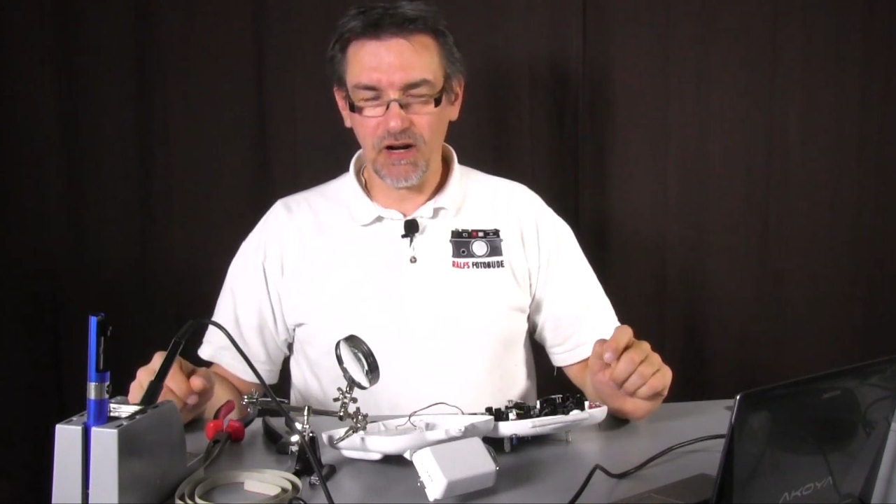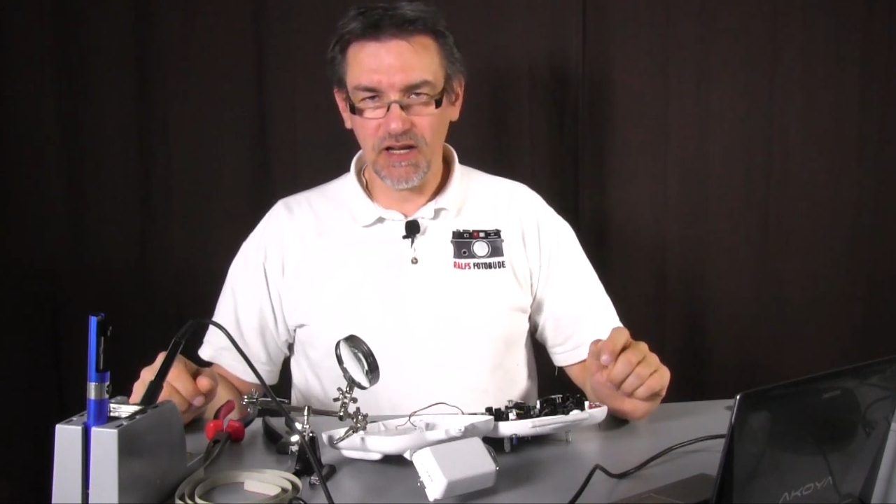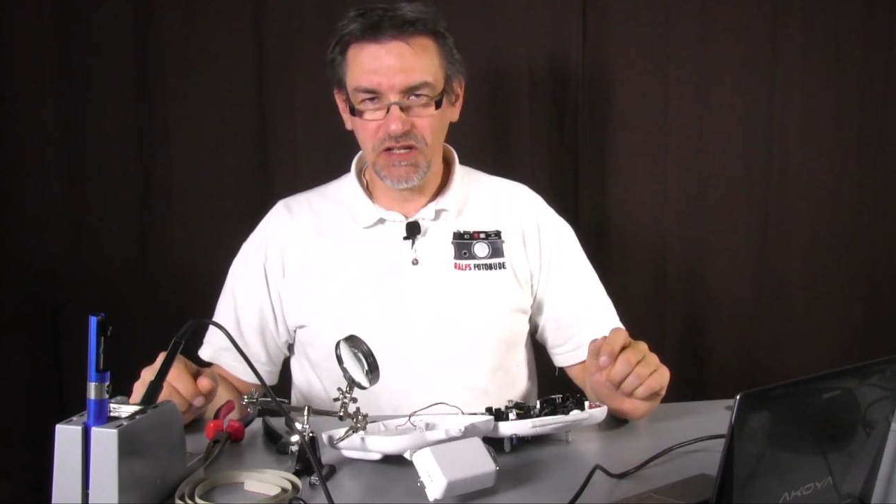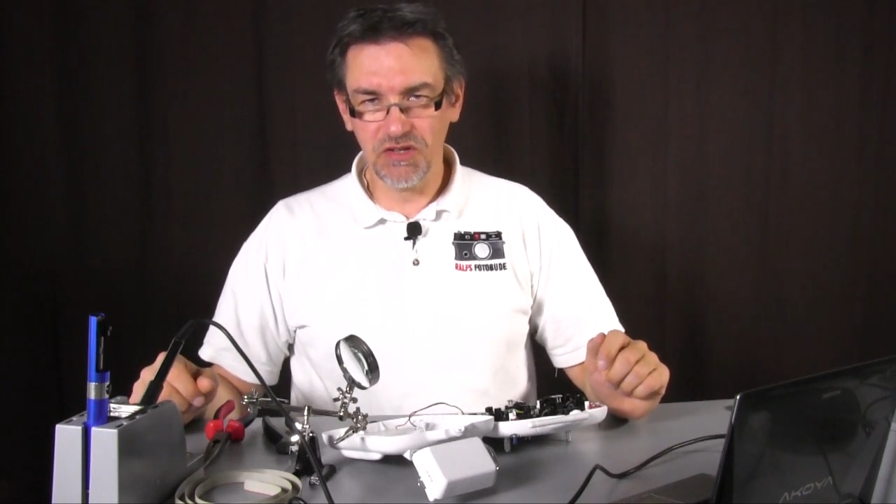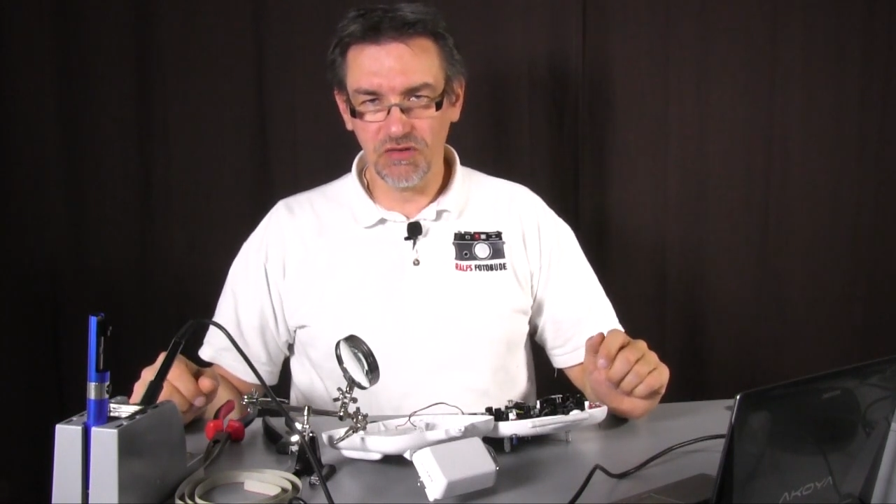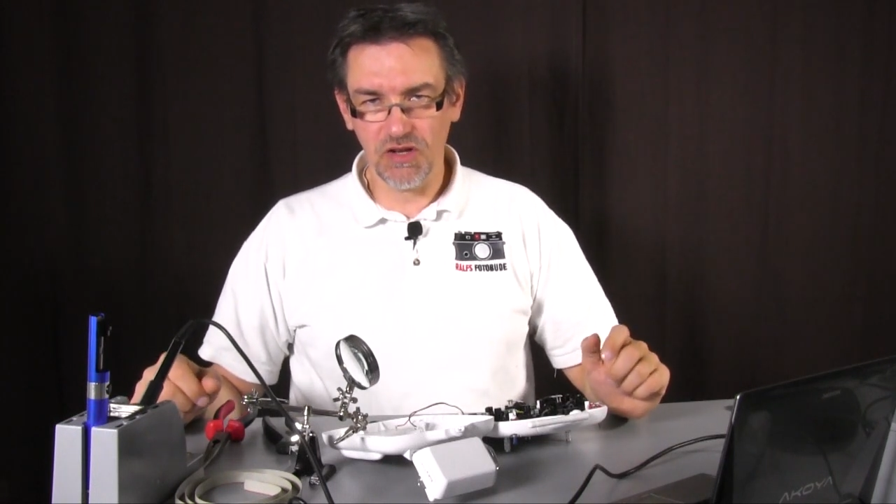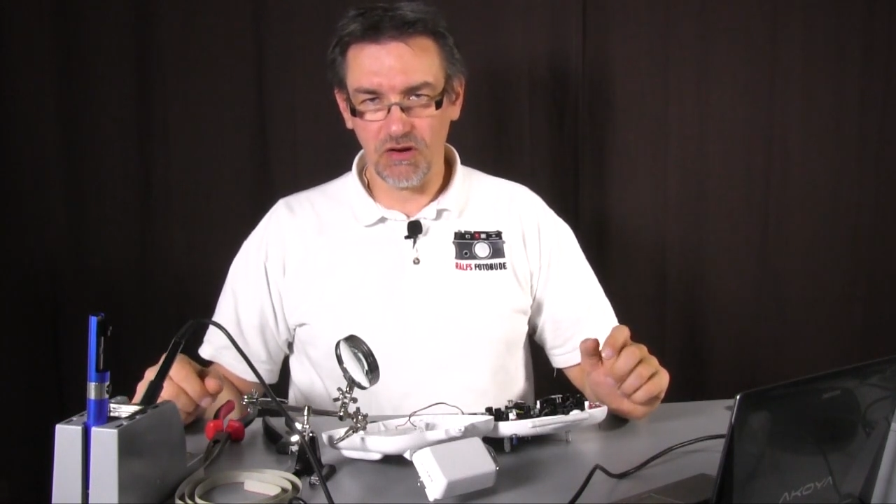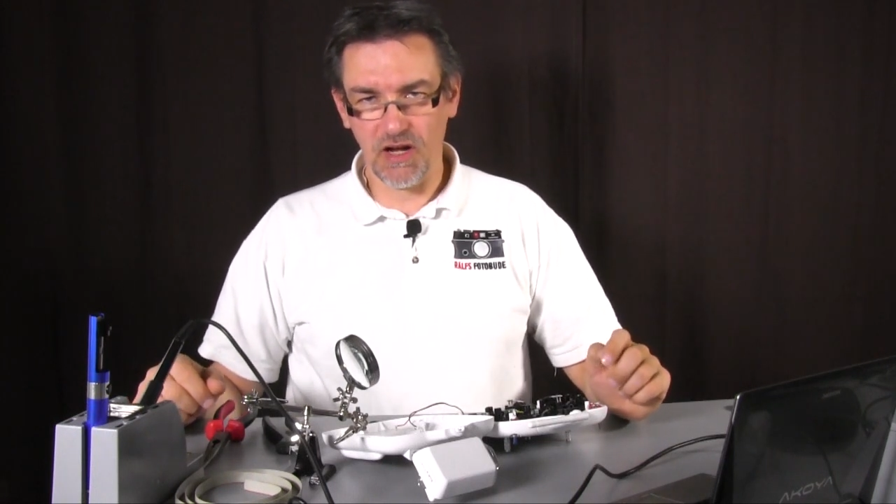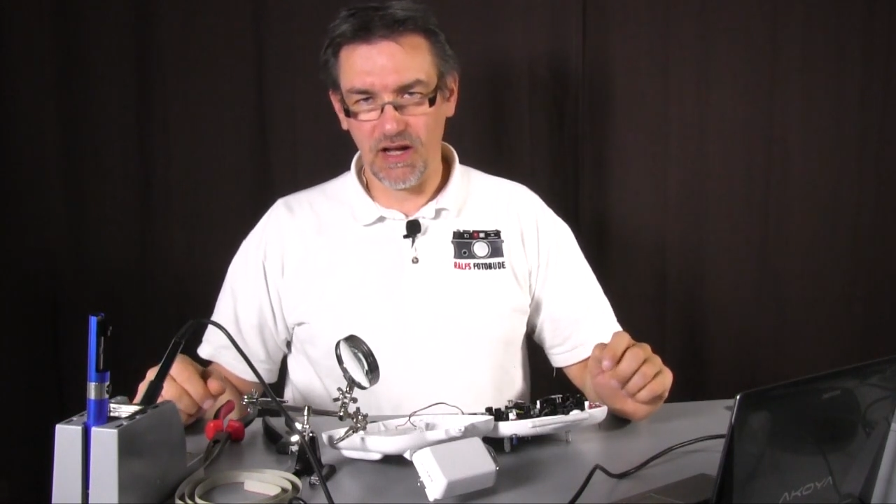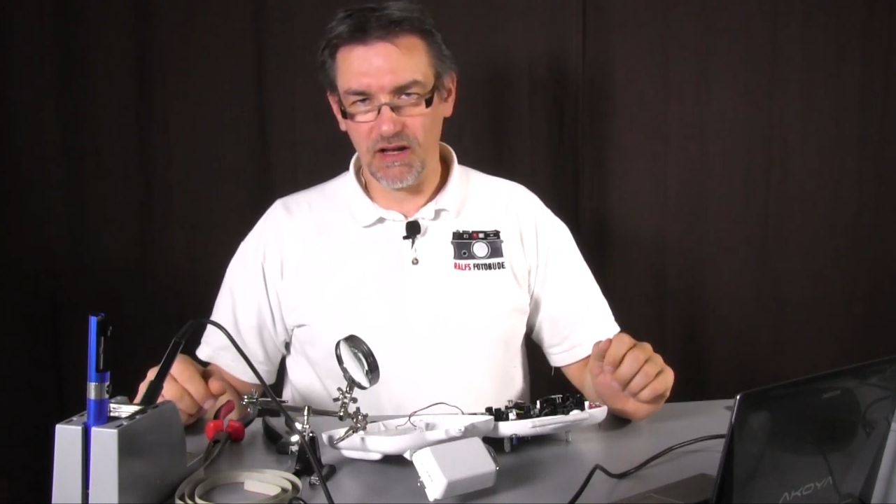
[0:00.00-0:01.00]
into
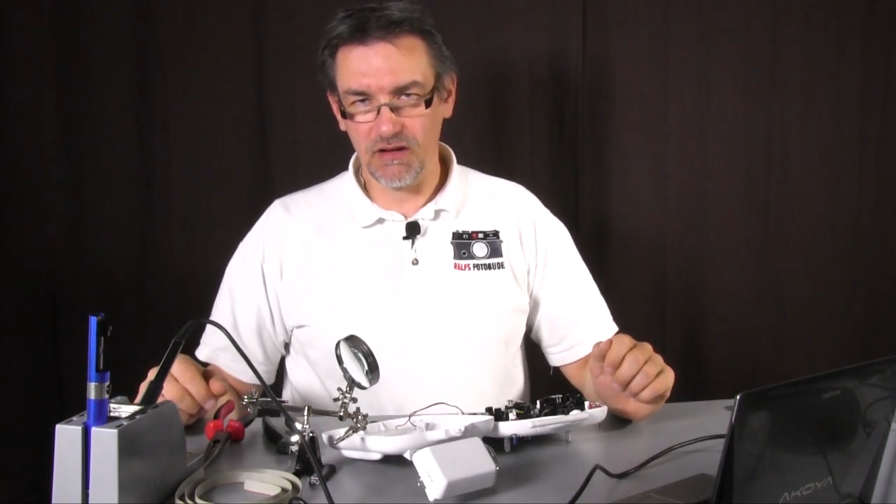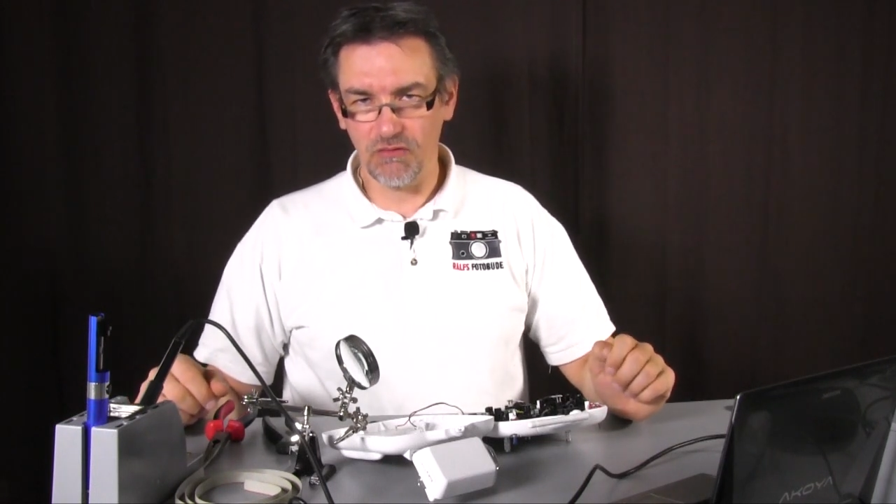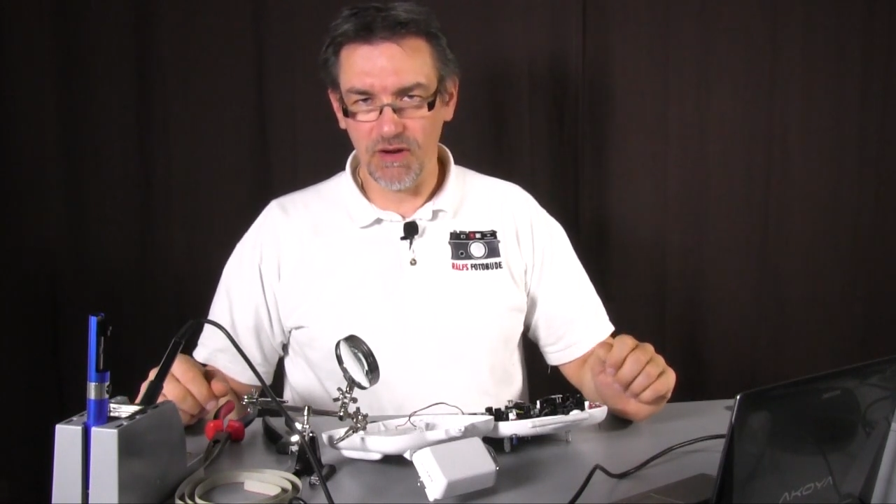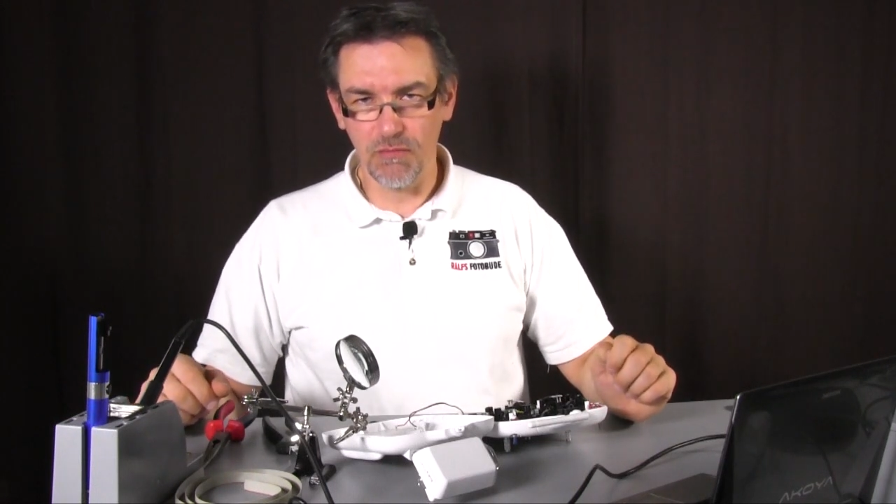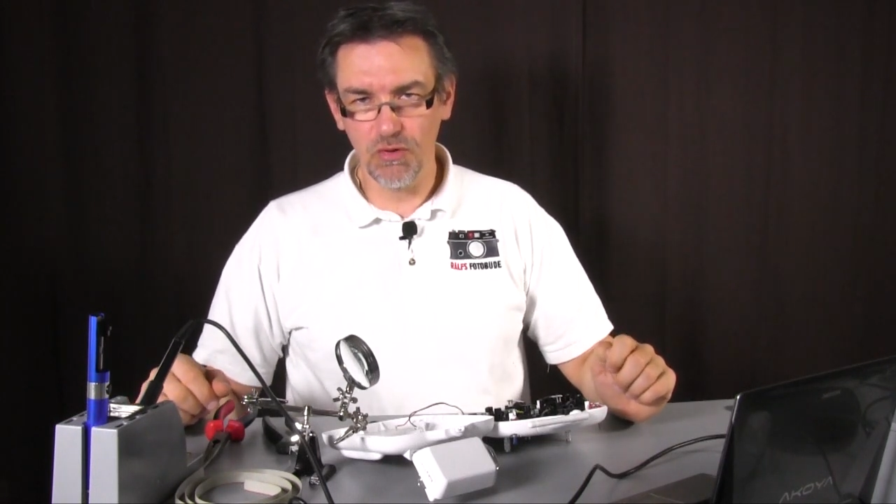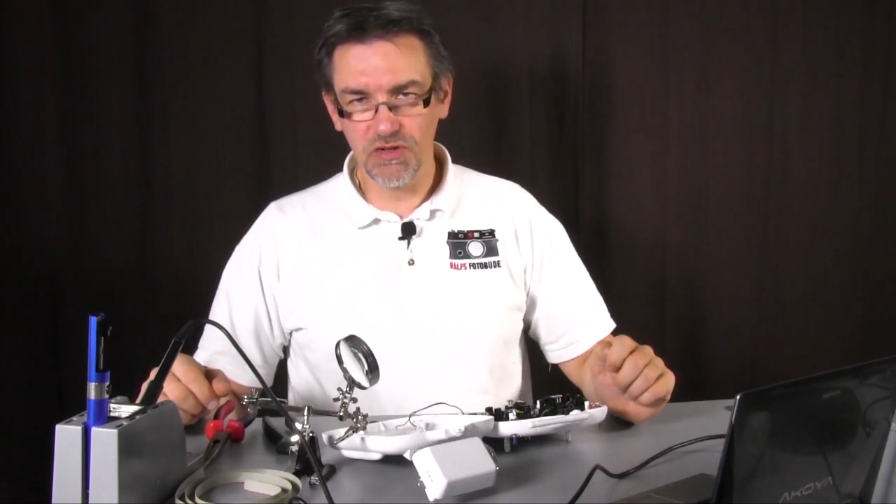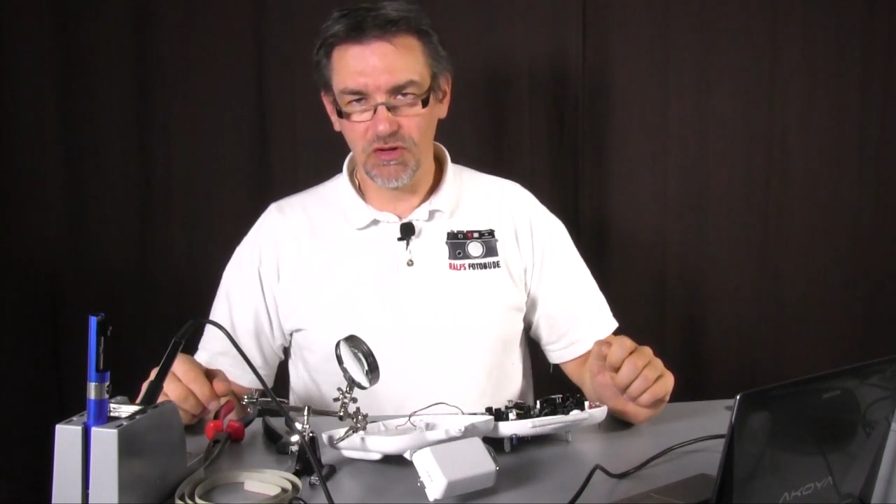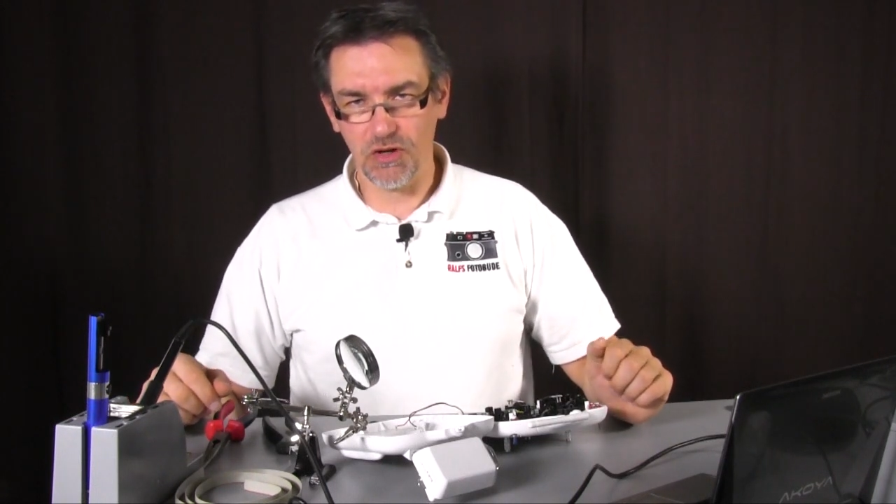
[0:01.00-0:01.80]
your remote